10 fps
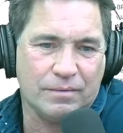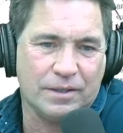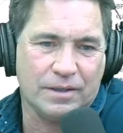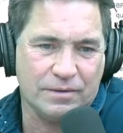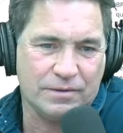
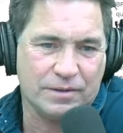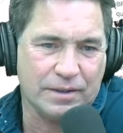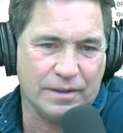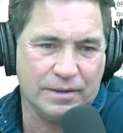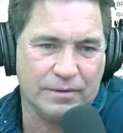Okay, this
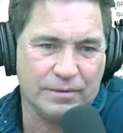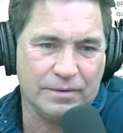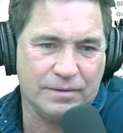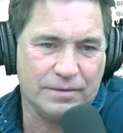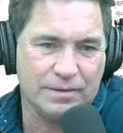guy here,
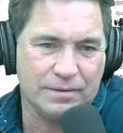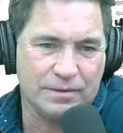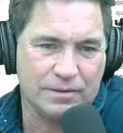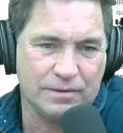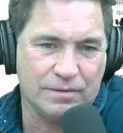he says a
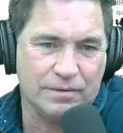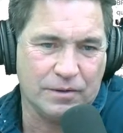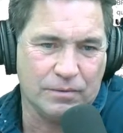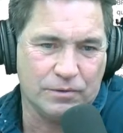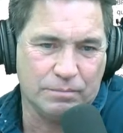good
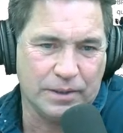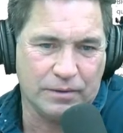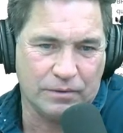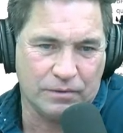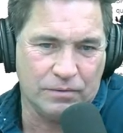coach,
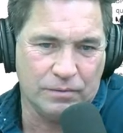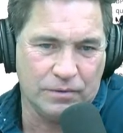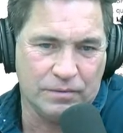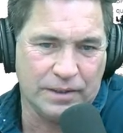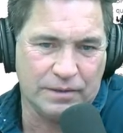mentor,
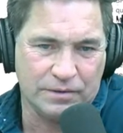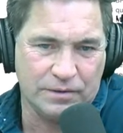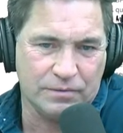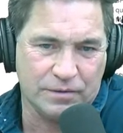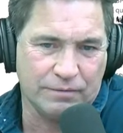guru takes
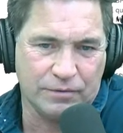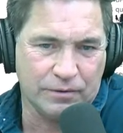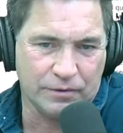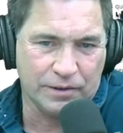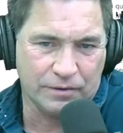years off the
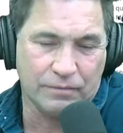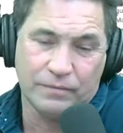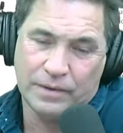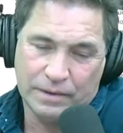learning curve.